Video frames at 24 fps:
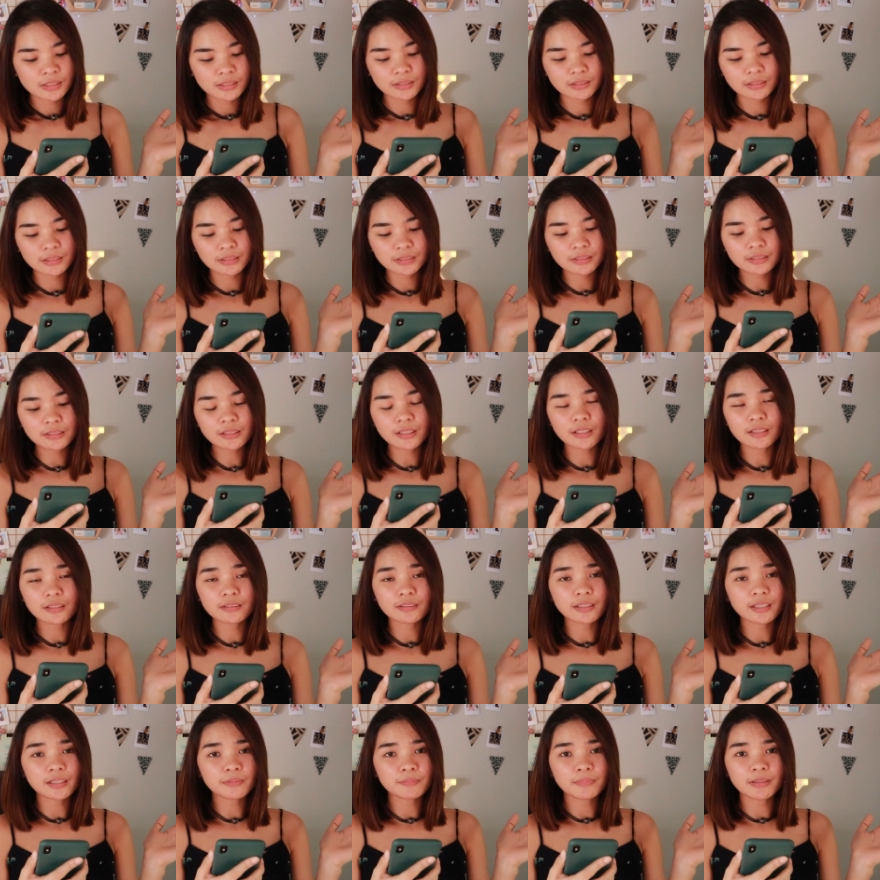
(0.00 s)
So these are all
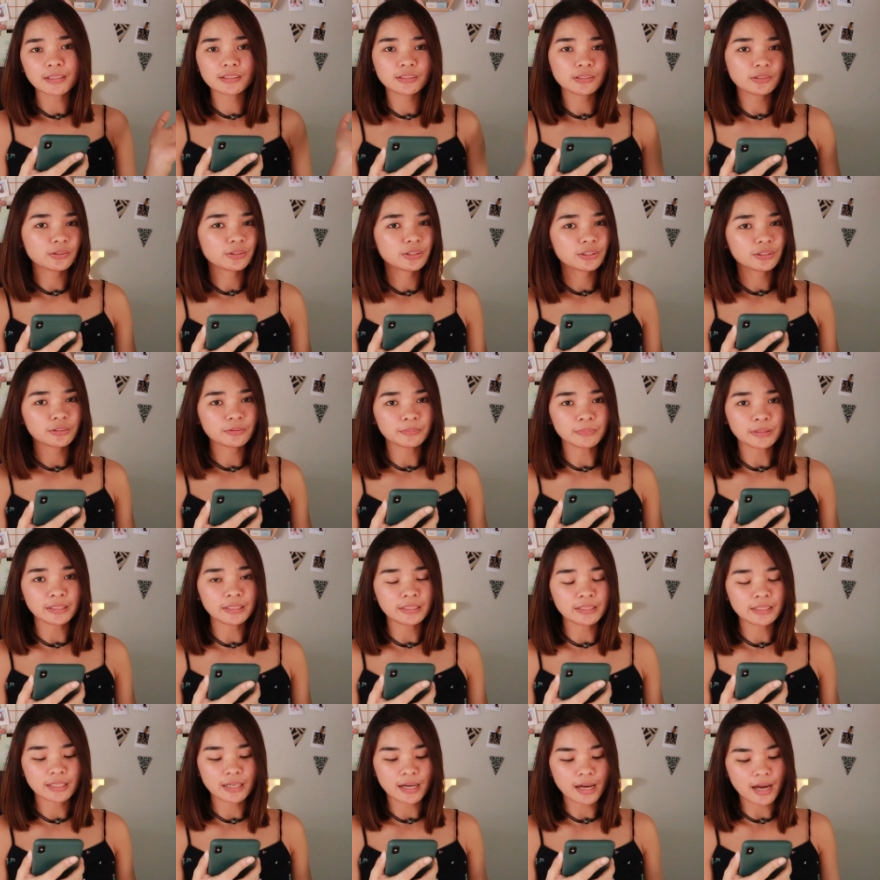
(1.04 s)
like my social
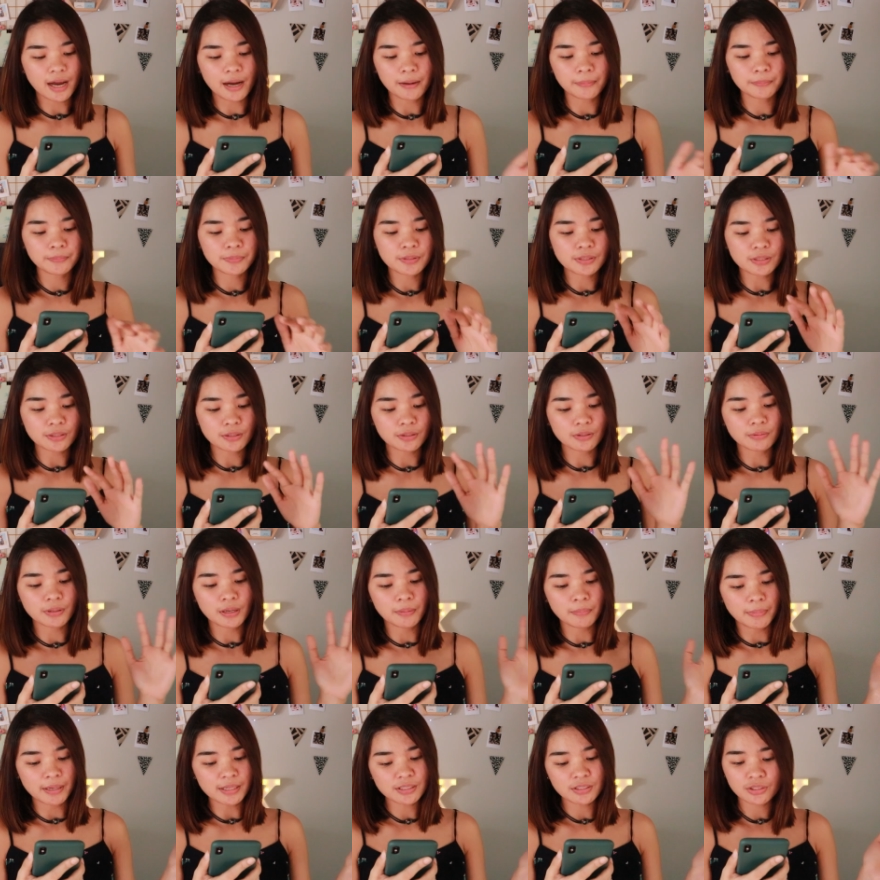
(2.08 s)
media apps, so
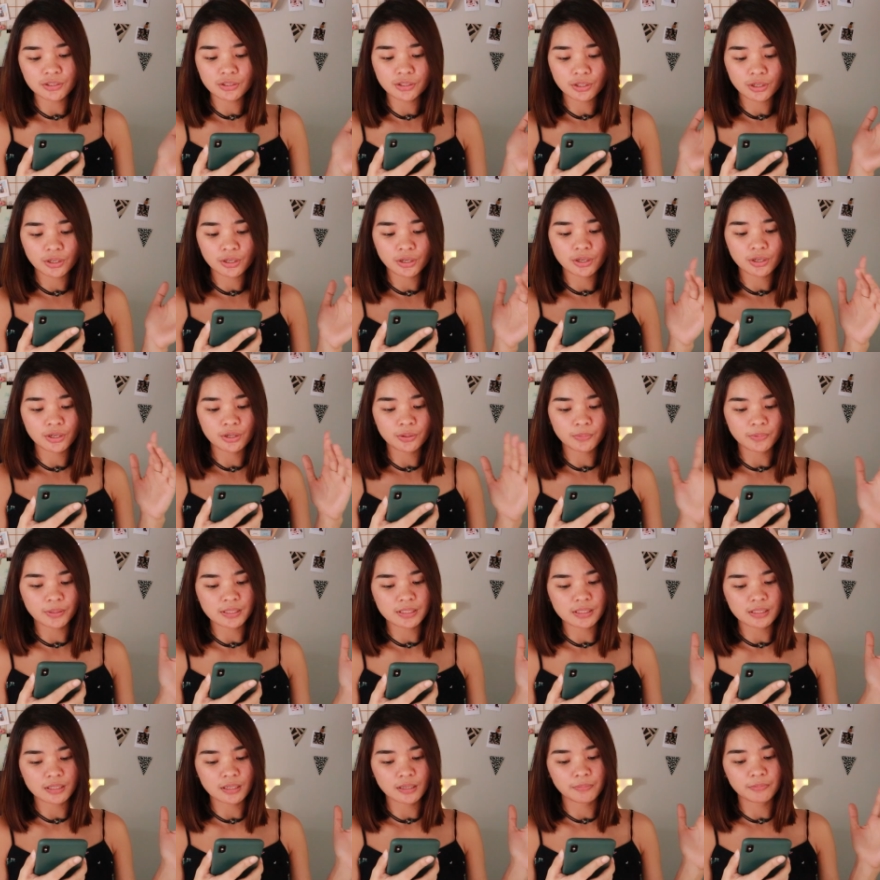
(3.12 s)
my Messenger,
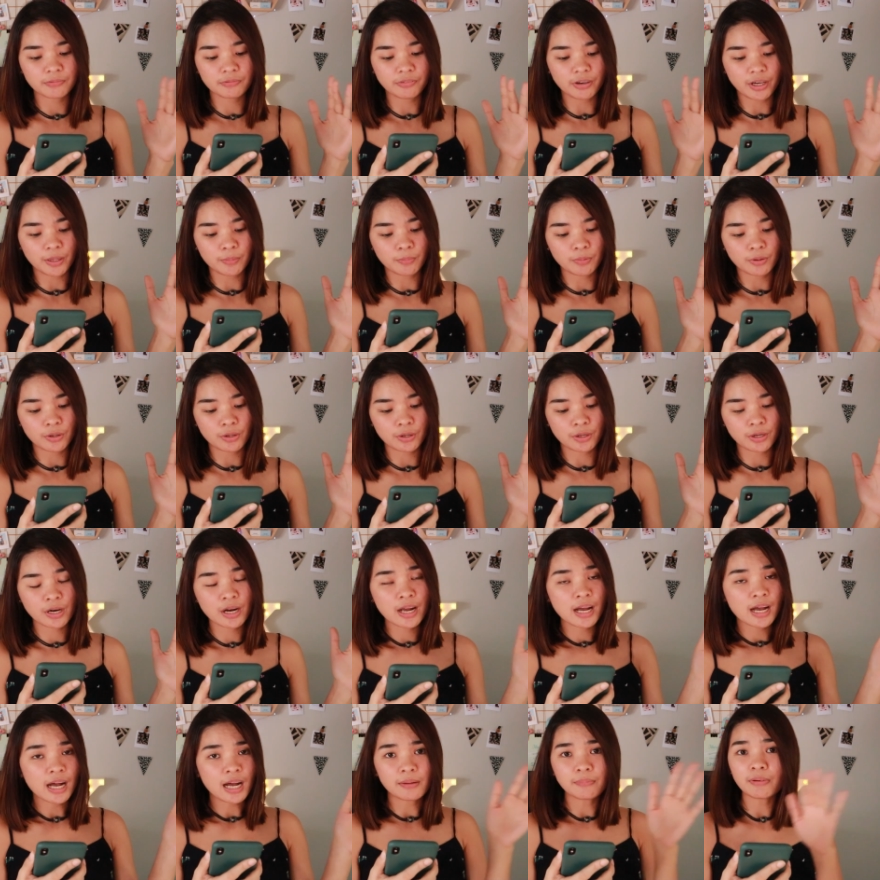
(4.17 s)
WhatsApp, Viber.
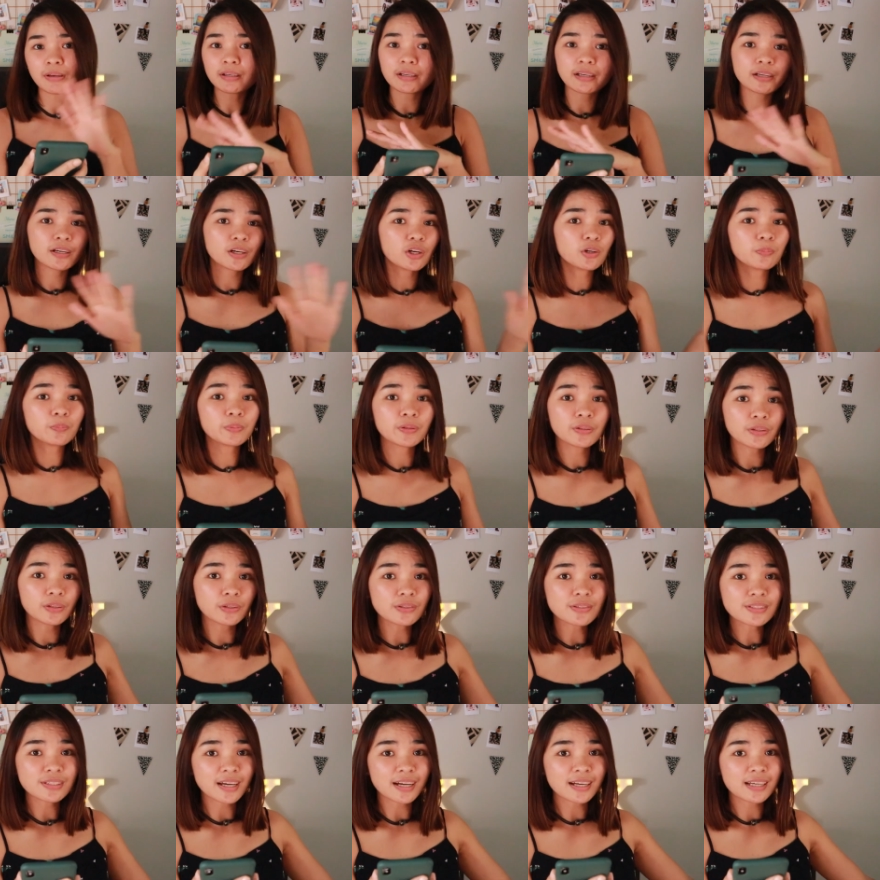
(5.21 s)
I'm not gonna open
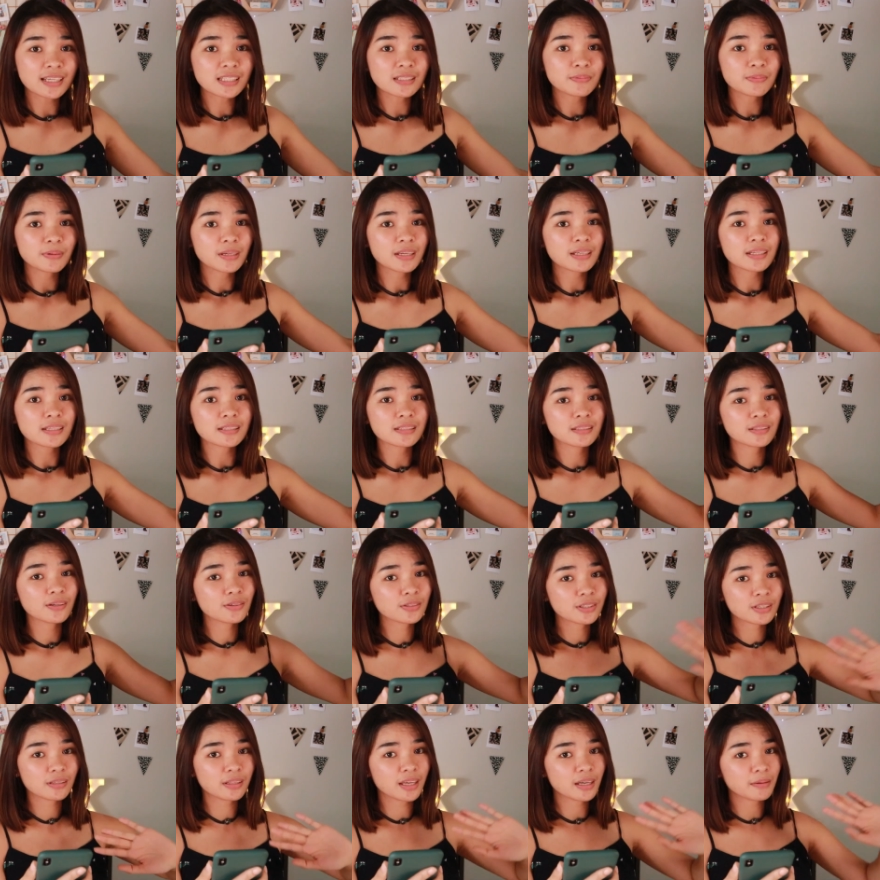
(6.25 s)
those guys because
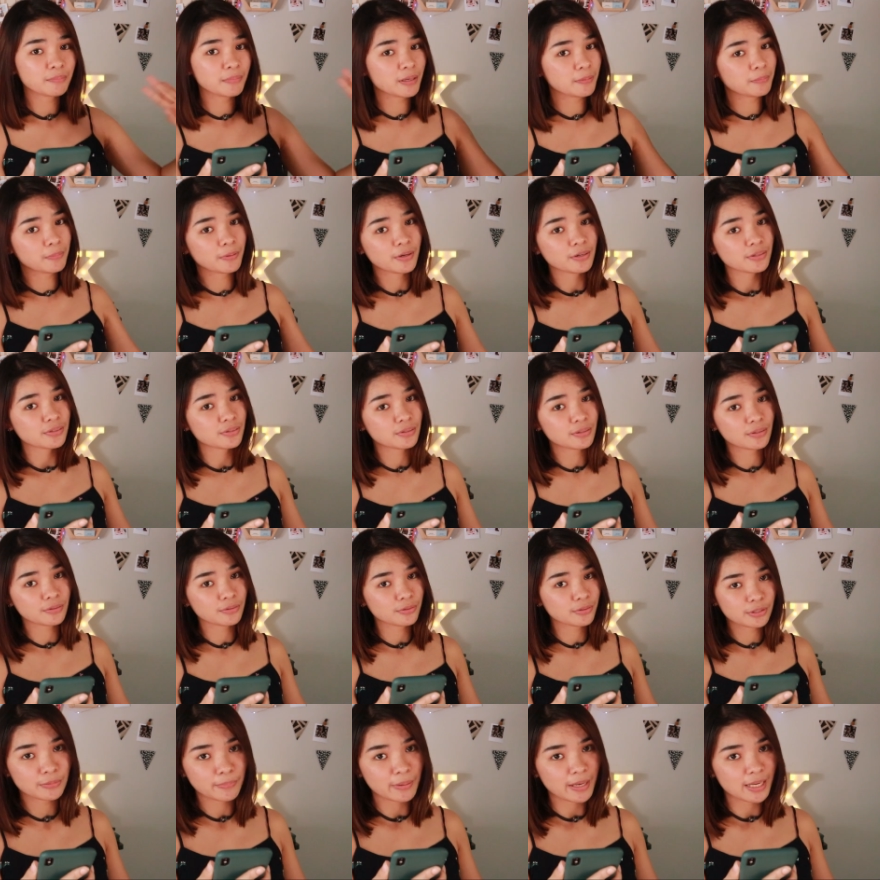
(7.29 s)
those are like my personal
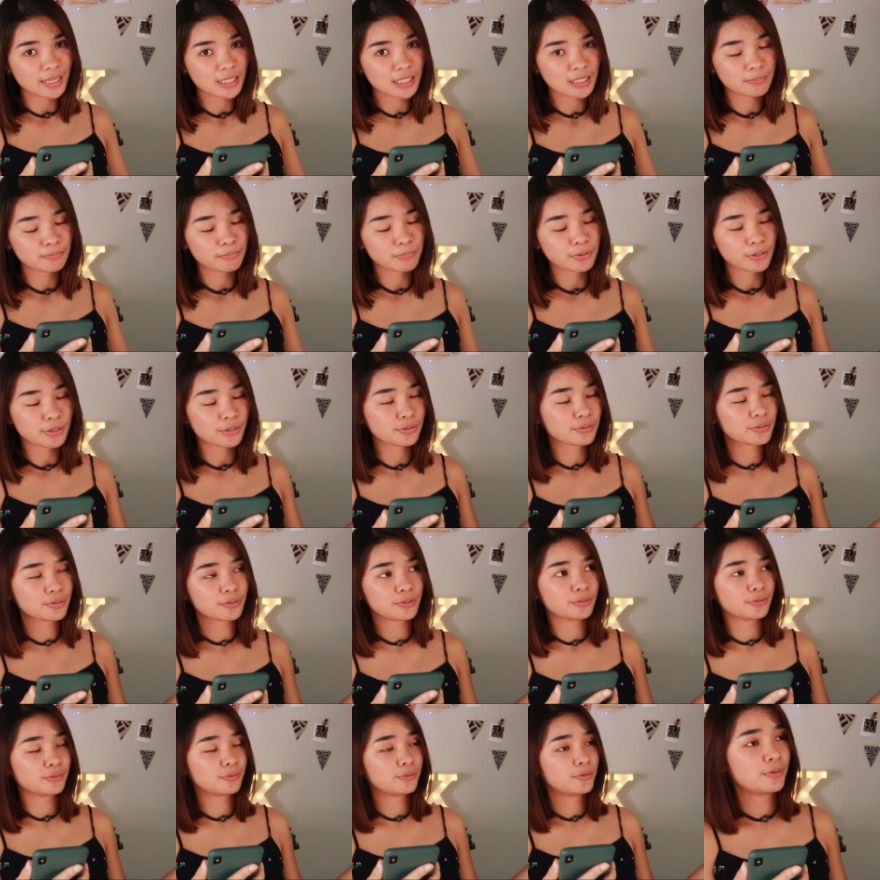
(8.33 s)
space,
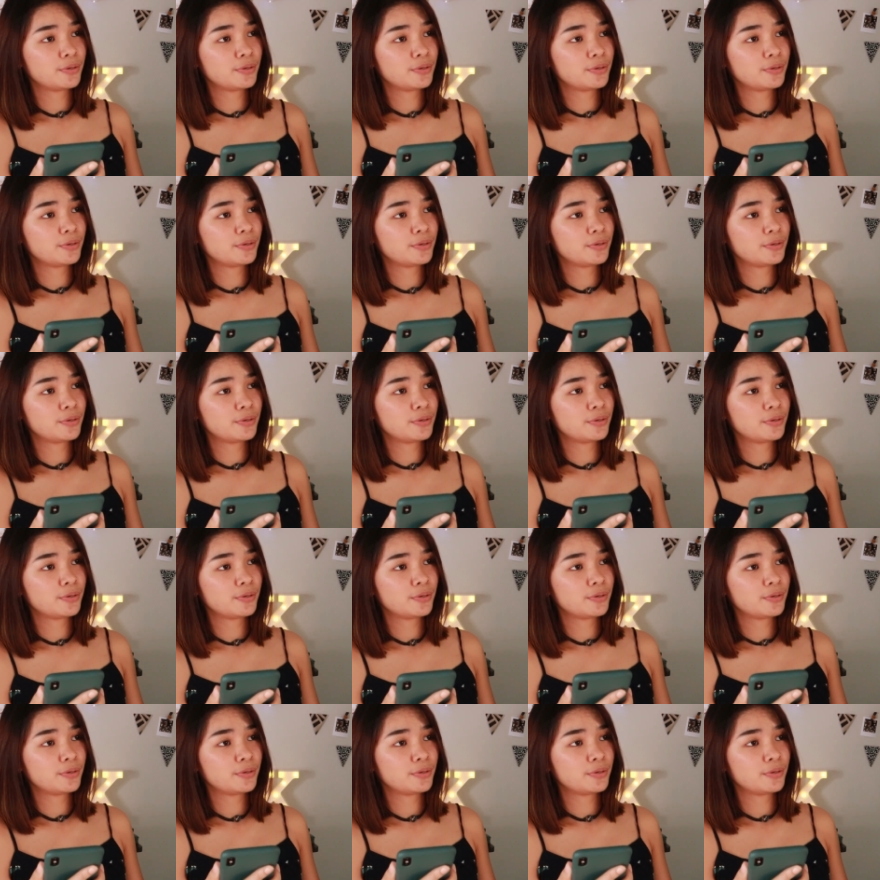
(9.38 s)
personal,